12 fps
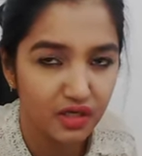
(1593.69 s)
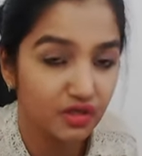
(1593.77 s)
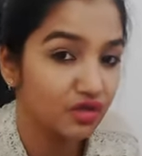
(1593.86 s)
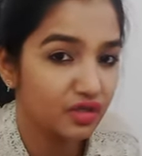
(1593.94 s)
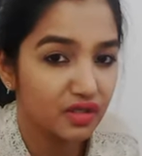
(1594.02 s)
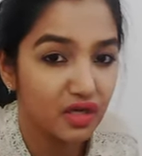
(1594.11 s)

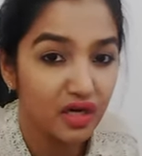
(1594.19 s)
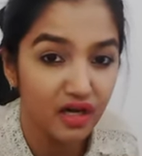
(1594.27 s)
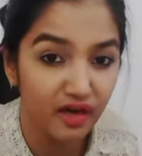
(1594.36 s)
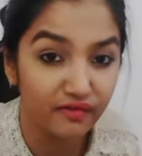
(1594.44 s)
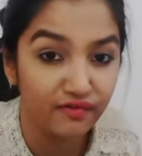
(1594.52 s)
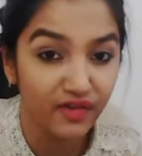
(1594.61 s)
It's just
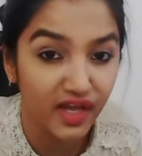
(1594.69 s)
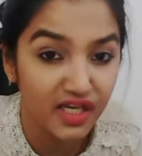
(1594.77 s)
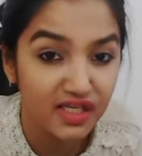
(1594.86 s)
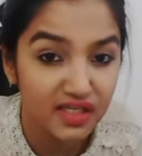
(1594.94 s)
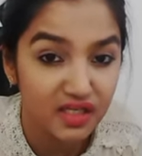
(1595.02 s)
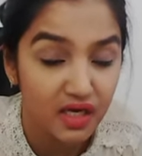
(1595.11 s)
a
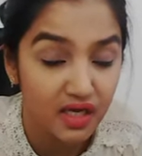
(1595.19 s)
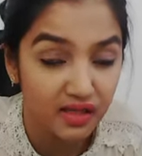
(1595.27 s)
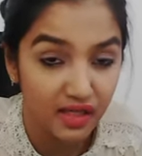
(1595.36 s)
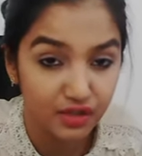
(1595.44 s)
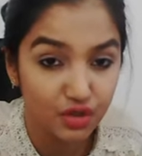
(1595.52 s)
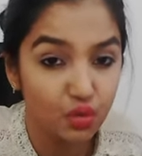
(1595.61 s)
phase
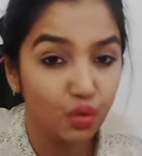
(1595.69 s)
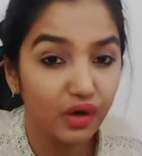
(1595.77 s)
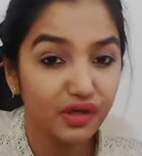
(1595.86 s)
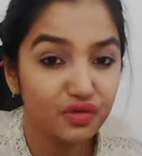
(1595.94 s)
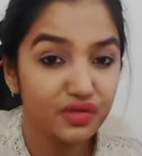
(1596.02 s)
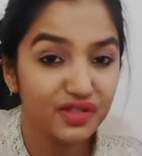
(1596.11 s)
that you
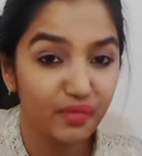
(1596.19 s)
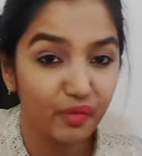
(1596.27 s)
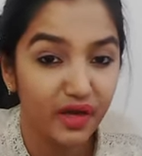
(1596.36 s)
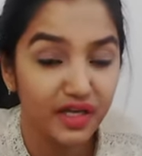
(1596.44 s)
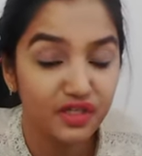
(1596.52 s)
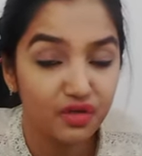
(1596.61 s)
want to
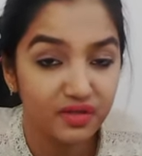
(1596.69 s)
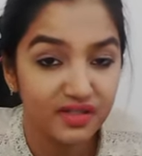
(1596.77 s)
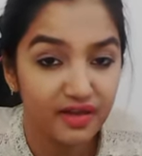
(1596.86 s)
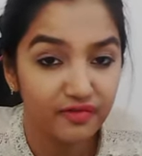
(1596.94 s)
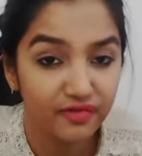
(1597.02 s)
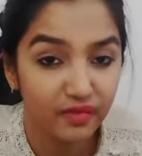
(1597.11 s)
separate
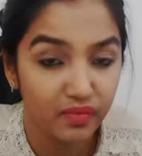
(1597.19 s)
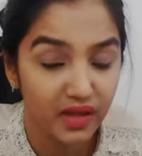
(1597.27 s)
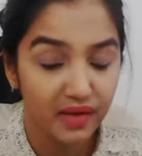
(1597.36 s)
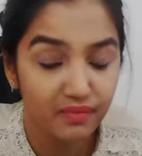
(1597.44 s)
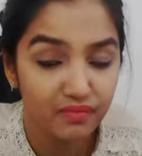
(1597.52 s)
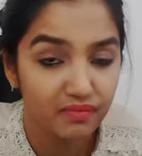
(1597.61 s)
yourself from
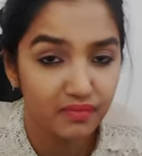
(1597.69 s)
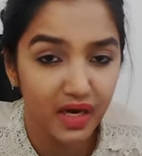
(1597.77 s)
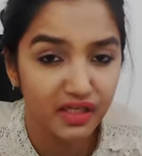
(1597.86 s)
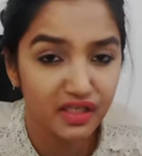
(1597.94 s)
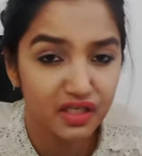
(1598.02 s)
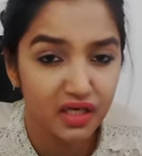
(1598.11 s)
them,
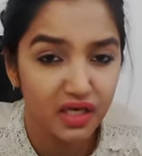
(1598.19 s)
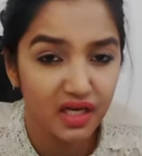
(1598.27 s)
but